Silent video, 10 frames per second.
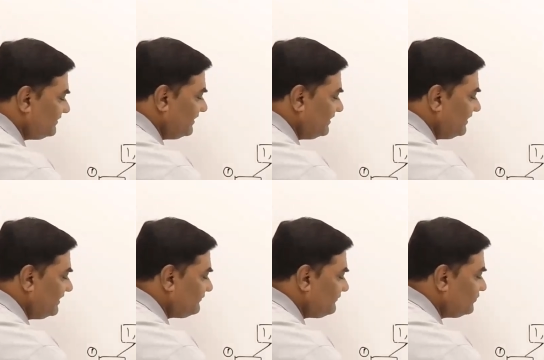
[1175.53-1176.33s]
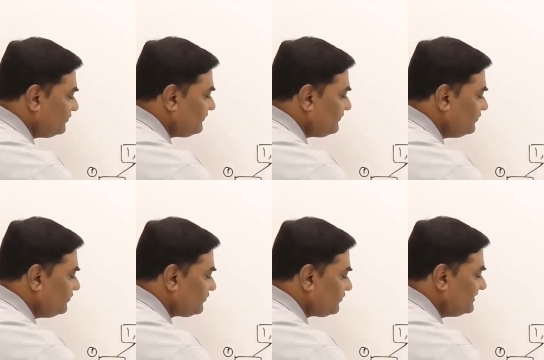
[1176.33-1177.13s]
and 4
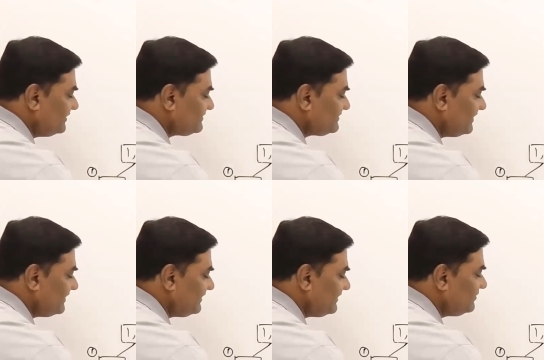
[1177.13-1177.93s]
on this side.